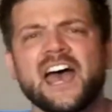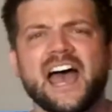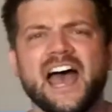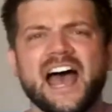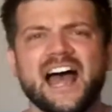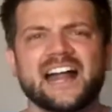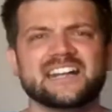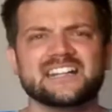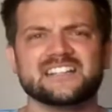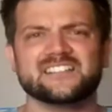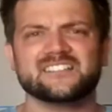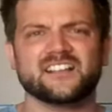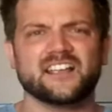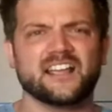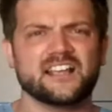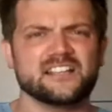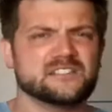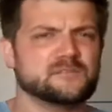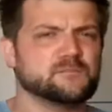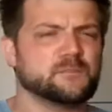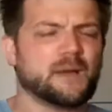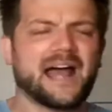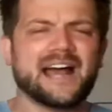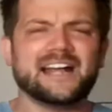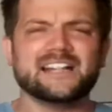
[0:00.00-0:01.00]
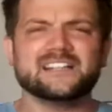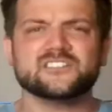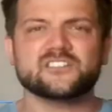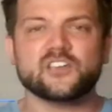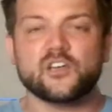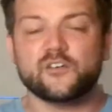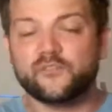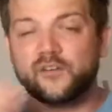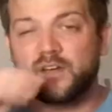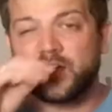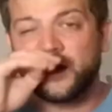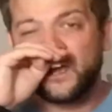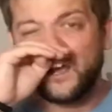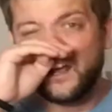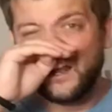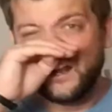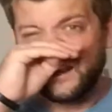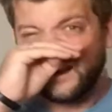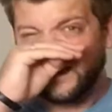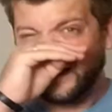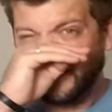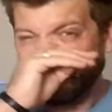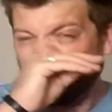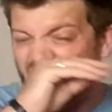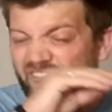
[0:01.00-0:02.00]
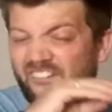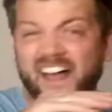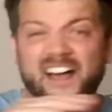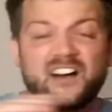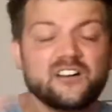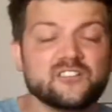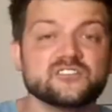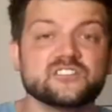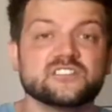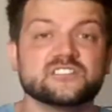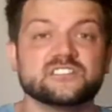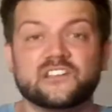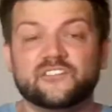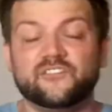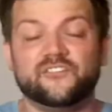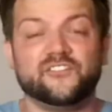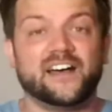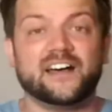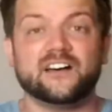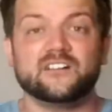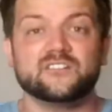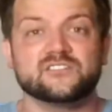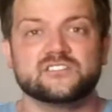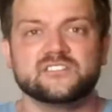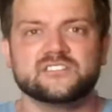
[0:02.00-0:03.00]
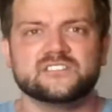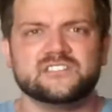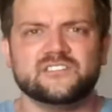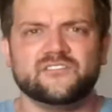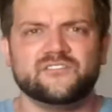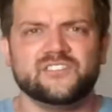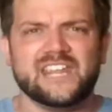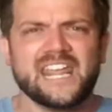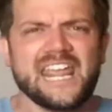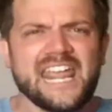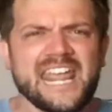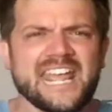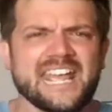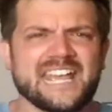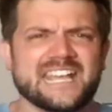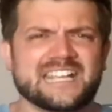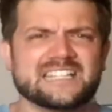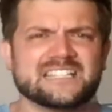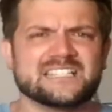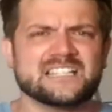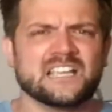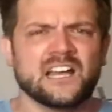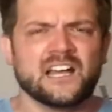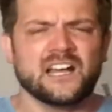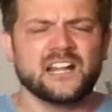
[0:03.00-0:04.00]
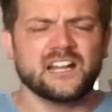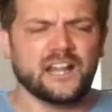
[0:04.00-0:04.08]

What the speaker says: And it's like it spans over like thousands of years.